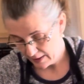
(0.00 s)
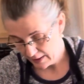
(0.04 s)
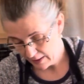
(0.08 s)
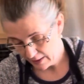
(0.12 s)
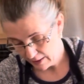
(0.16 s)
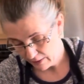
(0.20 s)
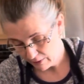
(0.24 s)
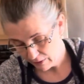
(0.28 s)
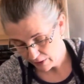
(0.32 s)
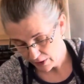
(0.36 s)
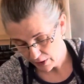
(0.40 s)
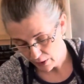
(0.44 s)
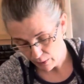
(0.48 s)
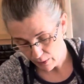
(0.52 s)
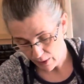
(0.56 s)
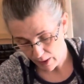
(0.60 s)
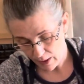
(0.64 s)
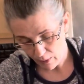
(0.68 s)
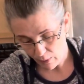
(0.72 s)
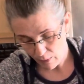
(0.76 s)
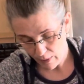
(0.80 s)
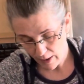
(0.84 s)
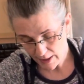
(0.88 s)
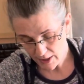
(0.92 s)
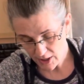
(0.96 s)
If you are
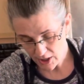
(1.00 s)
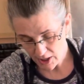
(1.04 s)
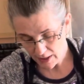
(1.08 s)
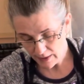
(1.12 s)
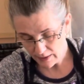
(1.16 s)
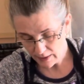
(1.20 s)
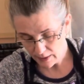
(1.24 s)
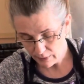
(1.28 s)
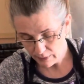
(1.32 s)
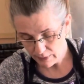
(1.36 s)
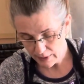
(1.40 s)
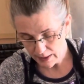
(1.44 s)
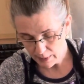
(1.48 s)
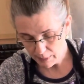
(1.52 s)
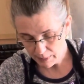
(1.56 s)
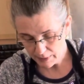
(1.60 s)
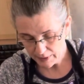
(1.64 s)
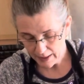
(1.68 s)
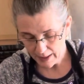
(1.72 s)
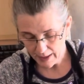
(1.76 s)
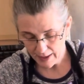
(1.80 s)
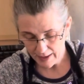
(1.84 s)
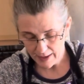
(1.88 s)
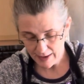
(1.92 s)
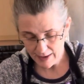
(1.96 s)
watching the
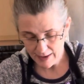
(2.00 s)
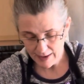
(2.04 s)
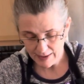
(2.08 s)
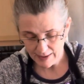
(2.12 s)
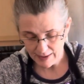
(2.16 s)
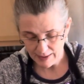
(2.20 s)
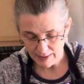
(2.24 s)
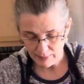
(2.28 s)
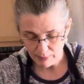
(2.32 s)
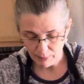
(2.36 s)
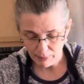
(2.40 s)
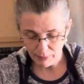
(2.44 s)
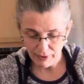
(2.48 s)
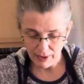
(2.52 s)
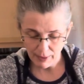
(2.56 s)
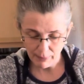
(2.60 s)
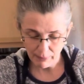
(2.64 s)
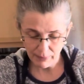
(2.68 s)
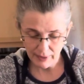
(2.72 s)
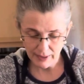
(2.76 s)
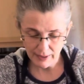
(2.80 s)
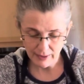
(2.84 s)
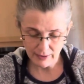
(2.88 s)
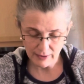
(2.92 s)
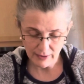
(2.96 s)
replay and
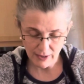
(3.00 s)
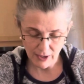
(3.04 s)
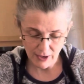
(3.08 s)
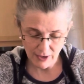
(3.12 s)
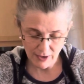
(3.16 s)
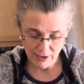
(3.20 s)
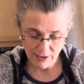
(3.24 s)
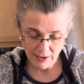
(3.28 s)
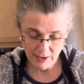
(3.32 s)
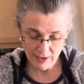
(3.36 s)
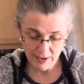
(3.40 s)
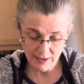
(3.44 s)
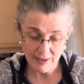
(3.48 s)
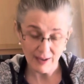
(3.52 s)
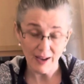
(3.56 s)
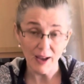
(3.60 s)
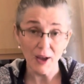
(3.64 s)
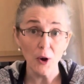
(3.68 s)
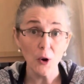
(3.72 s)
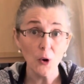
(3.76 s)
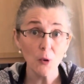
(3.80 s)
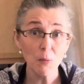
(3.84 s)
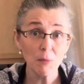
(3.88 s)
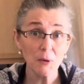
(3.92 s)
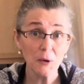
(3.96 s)
prepping along, I
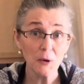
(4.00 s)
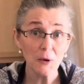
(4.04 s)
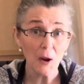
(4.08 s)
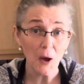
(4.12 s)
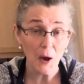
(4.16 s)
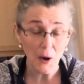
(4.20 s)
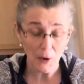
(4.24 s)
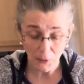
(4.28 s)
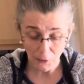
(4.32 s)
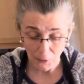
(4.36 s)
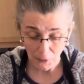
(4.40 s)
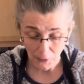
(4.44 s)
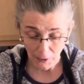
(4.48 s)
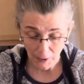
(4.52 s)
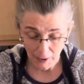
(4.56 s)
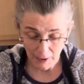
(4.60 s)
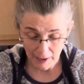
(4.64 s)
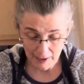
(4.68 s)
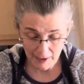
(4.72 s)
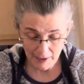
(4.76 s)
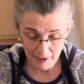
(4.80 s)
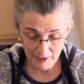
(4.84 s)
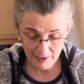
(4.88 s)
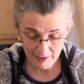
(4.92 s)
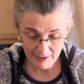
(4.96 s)
hope you're not
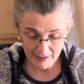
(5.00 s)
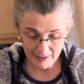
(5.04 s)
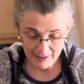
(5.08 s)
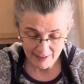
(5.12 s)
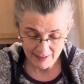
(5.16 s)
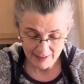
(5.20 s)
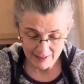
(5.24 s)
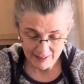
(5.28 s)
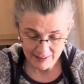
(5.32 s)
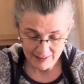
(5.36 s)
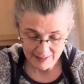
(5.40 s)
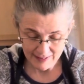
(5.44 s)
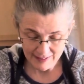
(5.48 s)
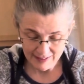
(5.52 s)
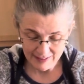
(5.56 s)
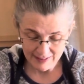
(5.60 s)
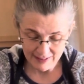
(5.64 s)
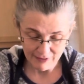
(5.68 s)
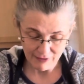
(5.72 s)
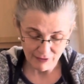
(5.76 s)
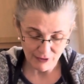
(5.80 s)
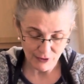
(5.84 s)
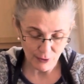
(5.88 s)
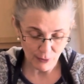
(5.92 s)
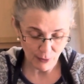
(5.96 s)
crying.
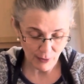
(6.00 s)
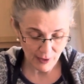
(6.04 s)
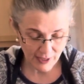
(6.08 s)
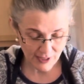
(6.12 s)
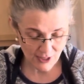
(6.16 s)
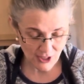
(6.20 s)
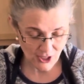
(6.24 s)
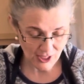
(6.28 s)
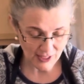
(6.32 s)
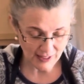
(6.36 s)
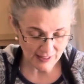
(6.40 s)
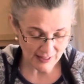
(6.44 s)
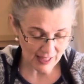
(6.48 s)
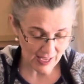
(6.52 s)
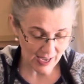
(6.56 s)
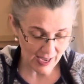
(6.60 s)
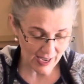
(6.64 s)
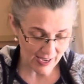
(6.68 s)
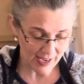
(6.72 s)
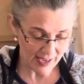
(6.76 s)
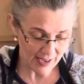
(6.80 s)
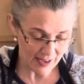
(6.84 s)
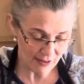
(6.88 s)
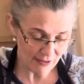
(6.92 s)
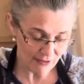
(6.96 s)
If you're watching
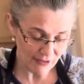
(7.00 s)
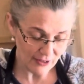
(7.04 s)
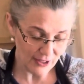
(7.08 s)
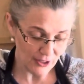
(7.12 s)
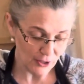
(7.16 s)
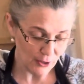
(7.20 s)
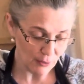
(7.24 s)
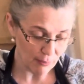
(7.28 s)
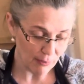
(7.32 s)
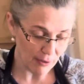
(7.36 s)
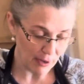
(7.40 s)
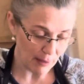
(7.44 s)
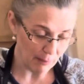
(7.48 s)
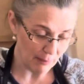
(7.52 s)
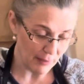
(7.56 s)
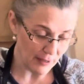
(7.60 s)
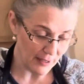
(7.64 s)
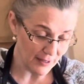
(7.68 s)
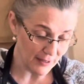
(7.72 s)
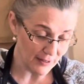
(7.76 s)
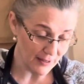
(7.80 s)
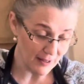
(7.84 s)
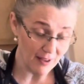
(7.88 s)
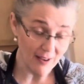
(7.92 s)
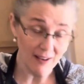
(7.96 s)
live and you're prepping
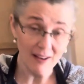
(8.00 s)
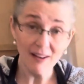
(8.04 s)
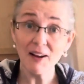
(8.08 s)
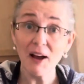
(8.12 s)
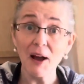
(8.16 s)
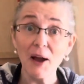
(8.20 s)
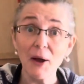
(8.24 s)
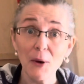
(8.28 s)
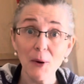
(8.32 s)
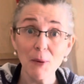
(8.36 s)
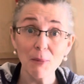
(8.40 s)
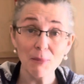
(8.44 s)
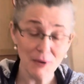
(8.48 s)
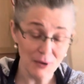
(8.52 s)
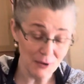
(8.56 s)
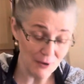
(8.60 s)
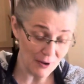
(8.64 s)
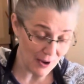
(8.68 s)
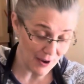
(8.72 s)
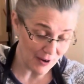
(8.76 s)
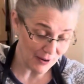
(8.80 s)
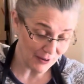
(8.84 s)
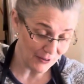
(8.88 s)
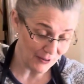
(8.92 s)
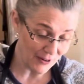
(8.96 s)
along, I hope you're
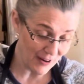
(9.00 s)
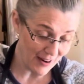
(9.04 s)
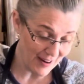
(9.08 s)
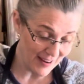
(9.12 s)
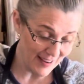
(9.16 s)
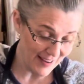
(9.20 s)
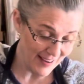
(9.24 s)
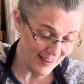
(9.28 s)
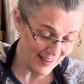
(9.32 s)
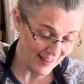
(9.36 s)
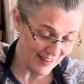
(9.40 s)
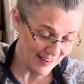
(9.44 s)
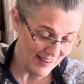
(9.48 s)
not crying.